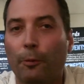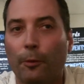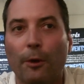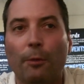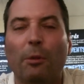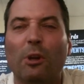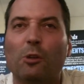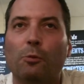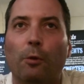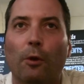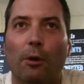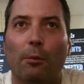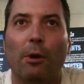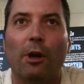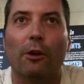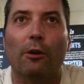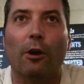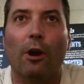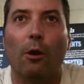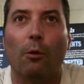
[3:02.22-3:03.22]
pretty much put him
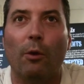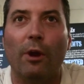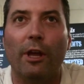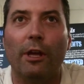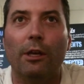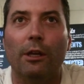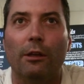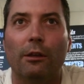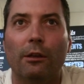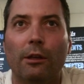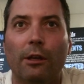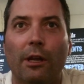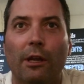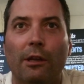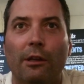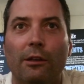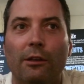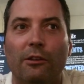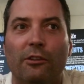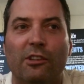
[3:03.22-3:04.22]
under our wing and,
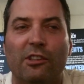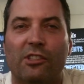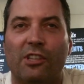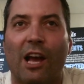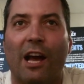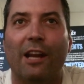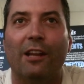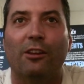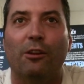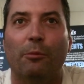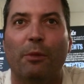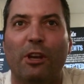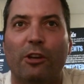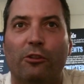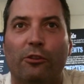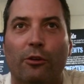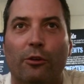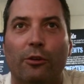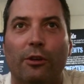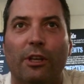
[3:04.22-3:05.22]
and decided to make
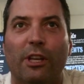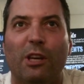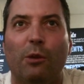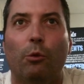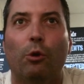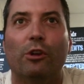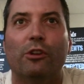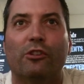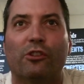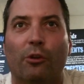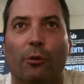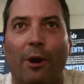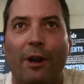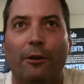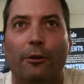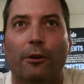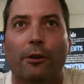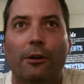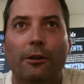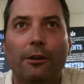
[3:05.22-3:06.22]
sure that he wouldn't
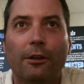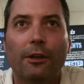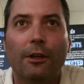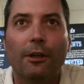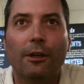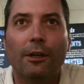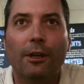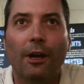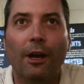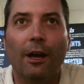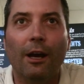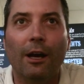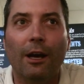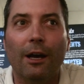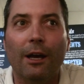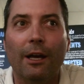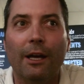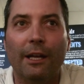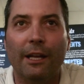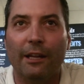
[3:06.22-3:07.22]
surrender.
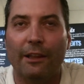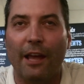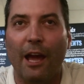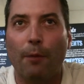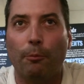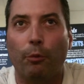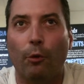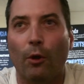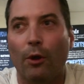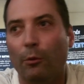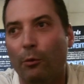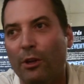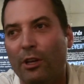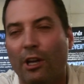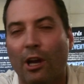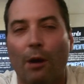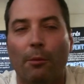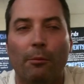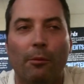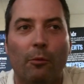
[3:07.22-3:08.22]
Uh, and at that point, we
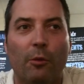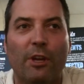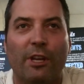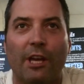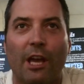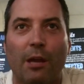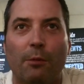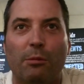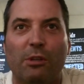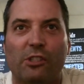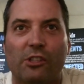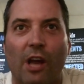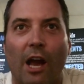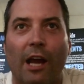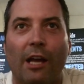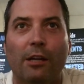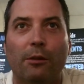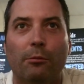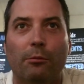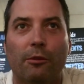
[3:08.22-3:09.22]
come we came
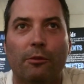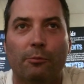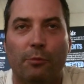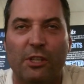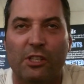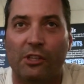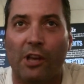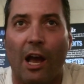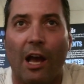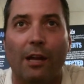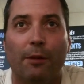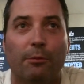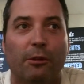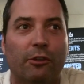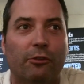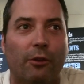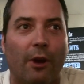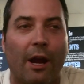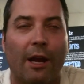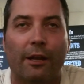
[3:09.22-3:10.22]
beside him, beside him
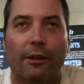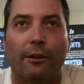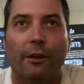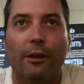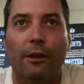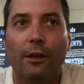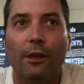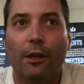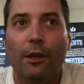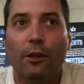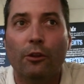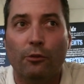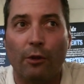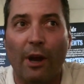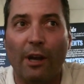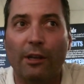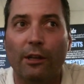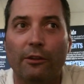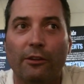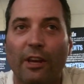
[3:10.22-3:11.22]
and tried to
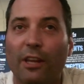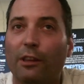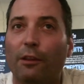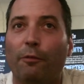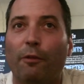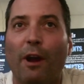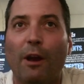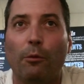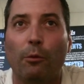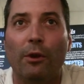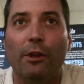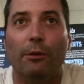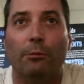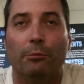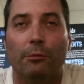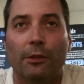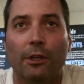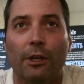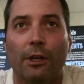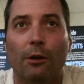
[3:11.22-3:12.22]
tried to take the fight with him,
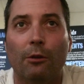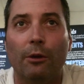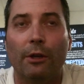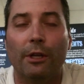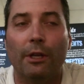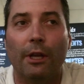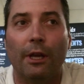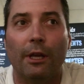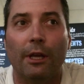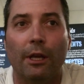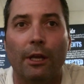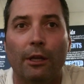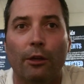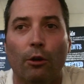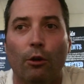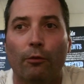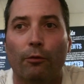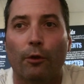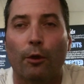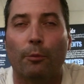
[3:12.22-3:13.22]
you know. And, and
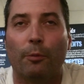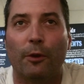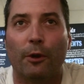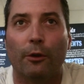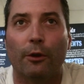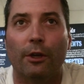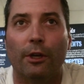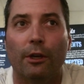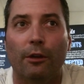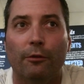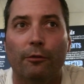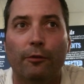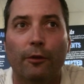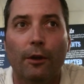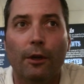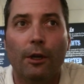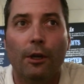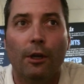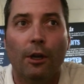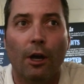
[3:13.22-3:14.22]
over a period of
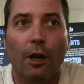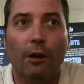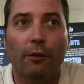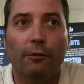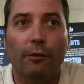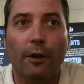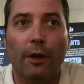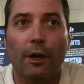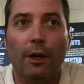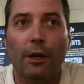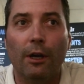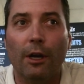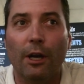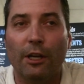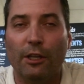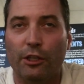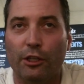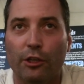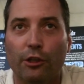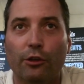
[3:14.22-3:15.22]
of uh,
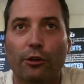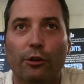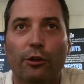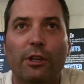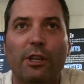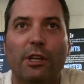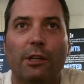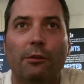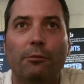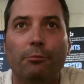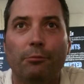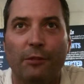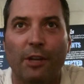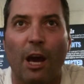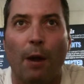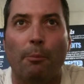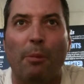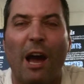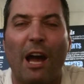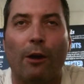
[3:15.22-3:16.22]
a year, he
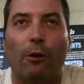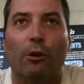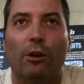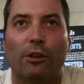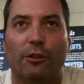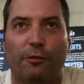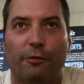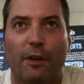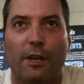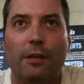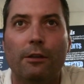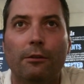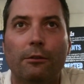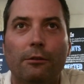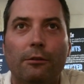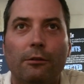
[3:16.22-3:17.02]
got back on his feet,